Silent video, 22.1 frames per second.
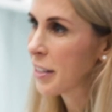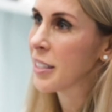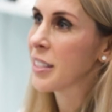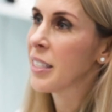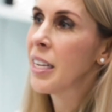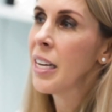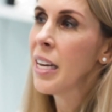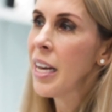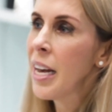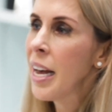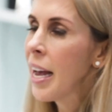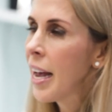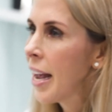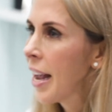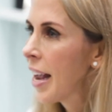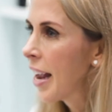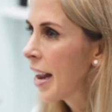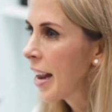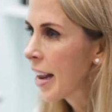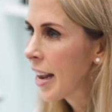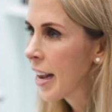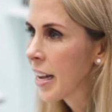Yeah, people get
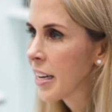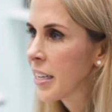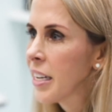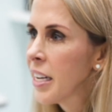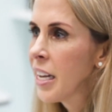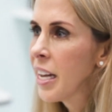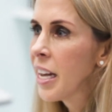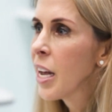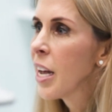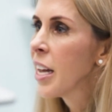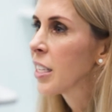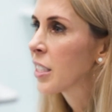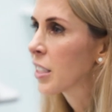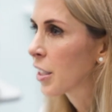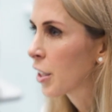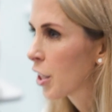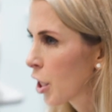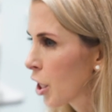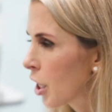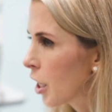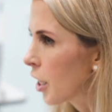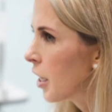nervous it's going to hurt because they
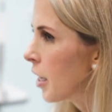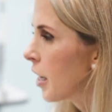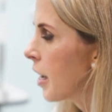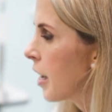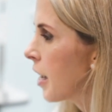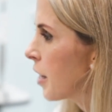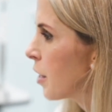see a needle.